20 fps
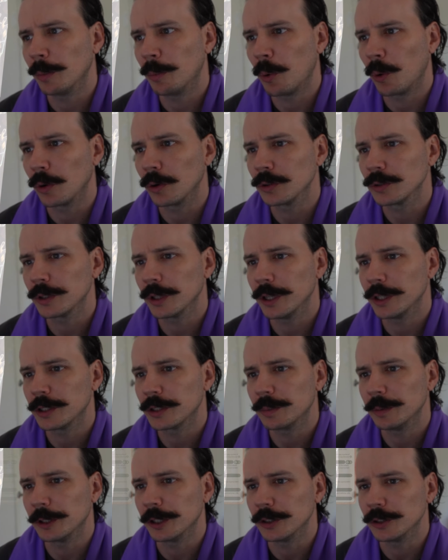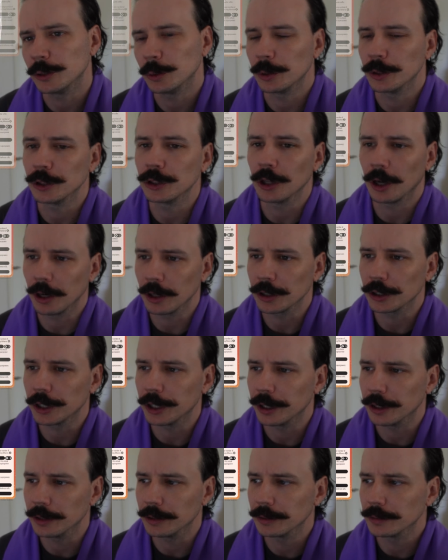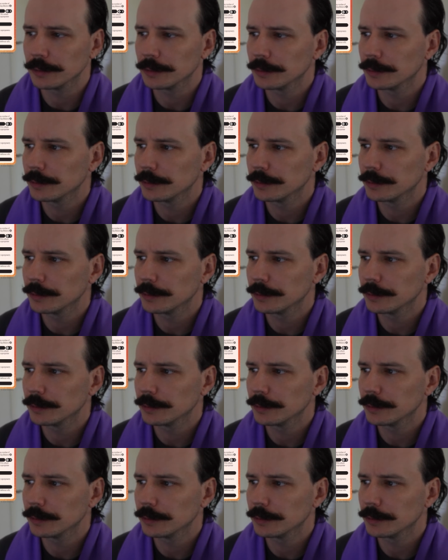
portals list because you can charge in,